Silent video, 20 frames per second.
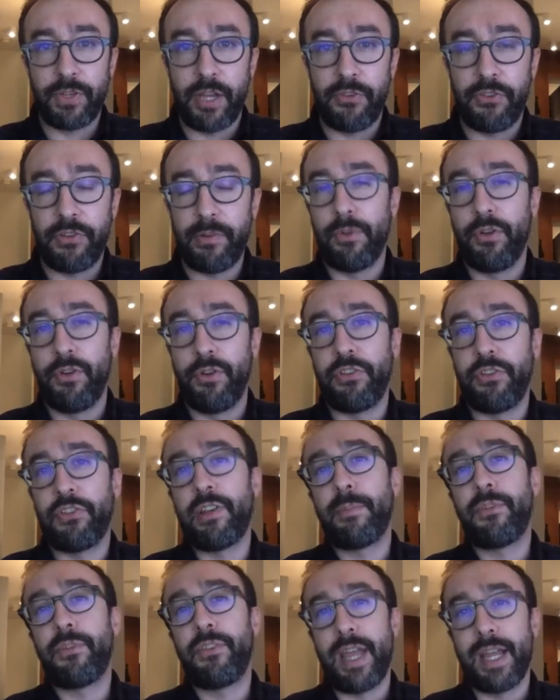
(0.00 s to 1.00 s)
kind of similar to
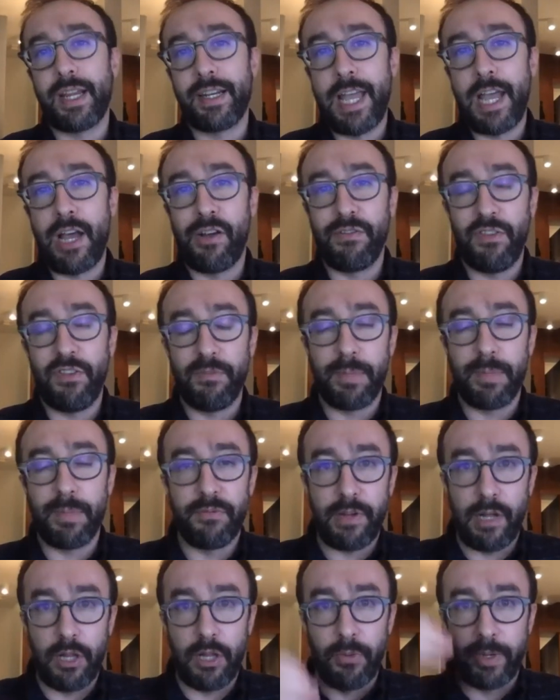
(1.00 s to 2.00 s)
Substack now, if you've been
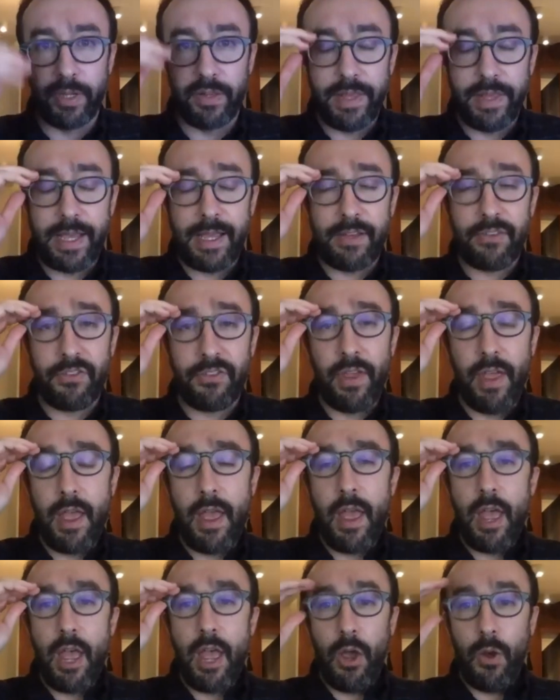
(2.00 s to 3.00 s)
following that
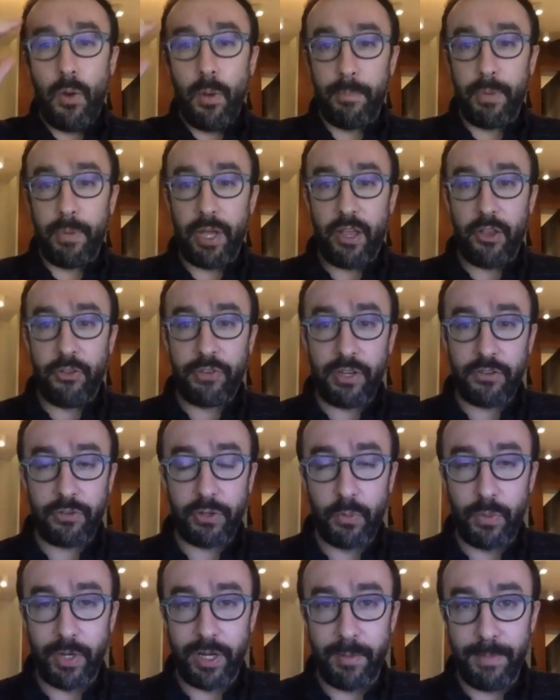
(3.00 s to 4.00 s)
but
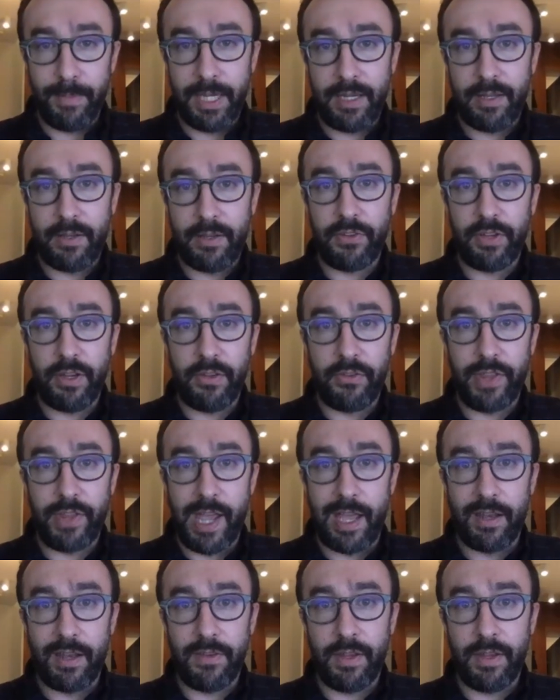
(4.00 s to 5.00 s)
essentially what it means is
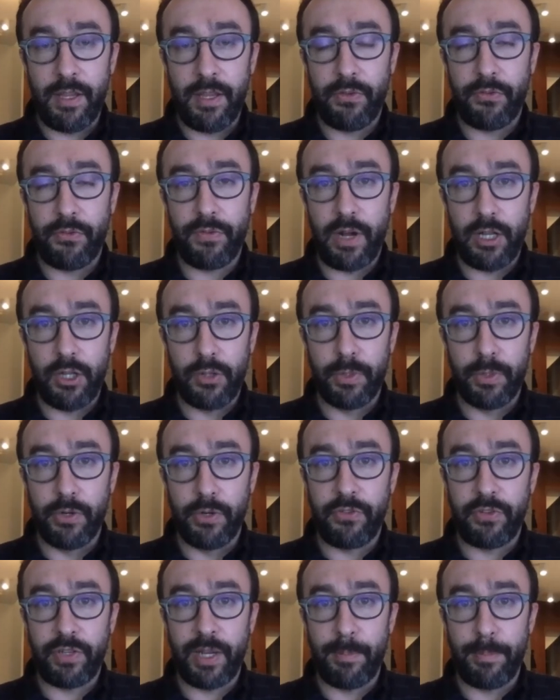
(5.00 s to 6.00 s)
that his
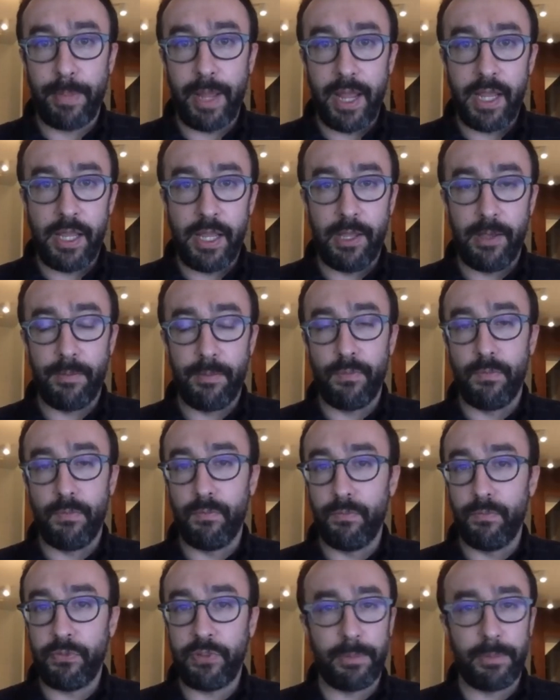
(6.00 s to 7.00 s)
followers can pay
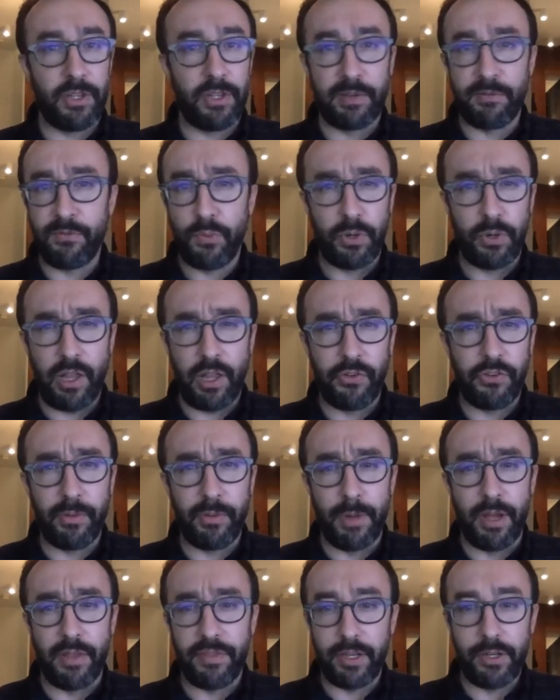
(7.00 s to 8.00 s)
him something like $4 a
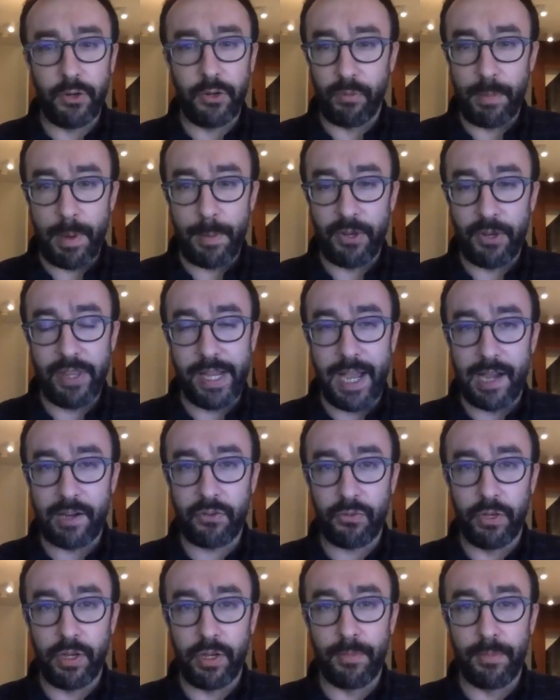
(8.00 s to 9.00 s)
month. I don't remember the
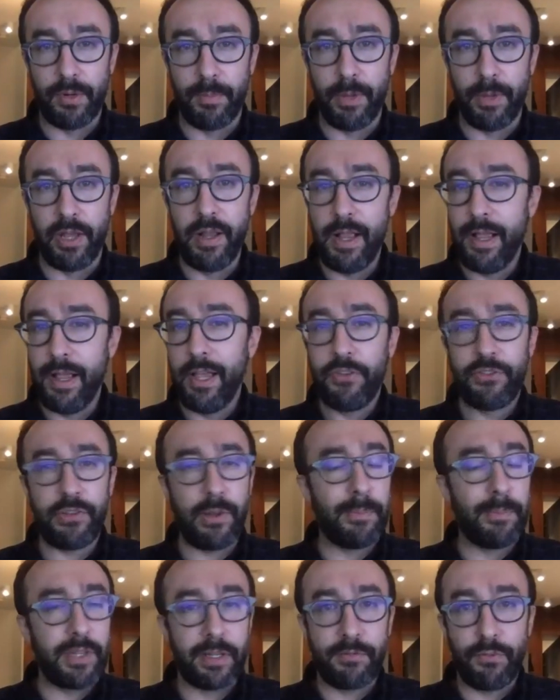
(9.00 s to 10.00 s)
actual number, but
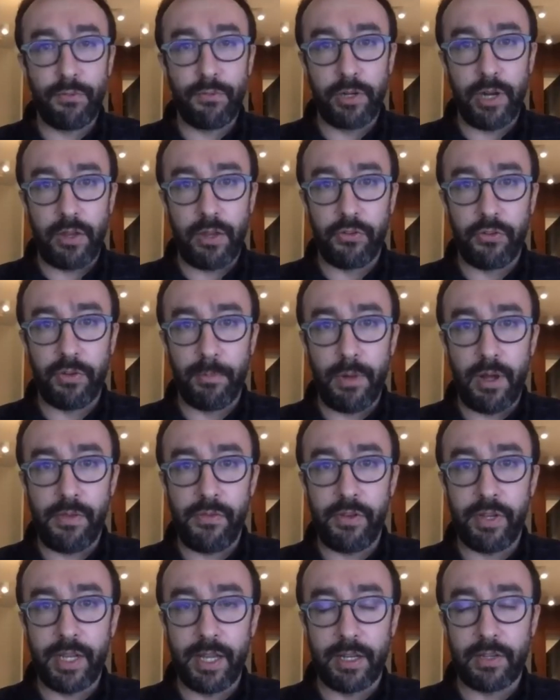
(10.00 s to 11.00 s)
something like $4 a
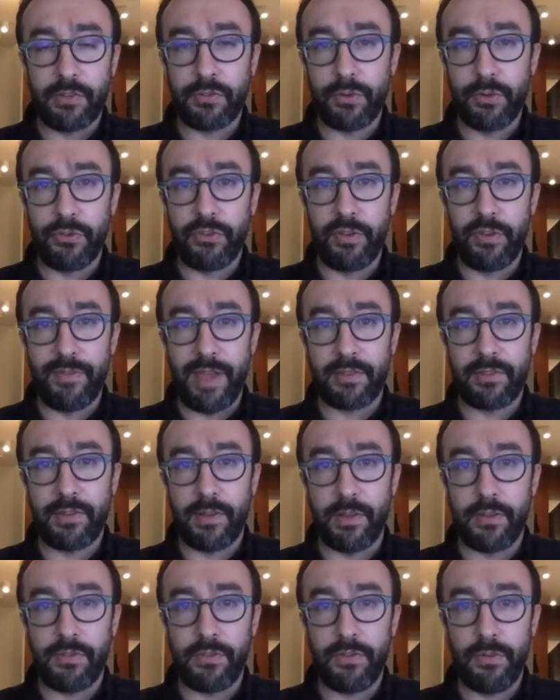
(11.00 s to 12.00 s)
month to get exclusive
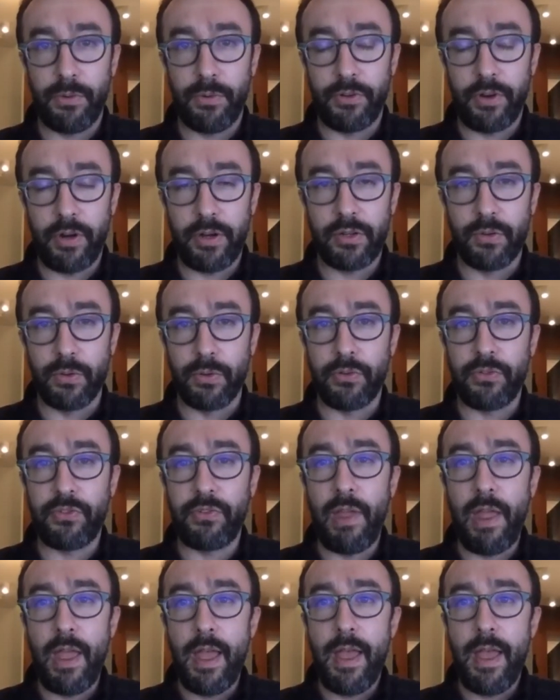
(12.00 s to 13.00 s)
access to his articles.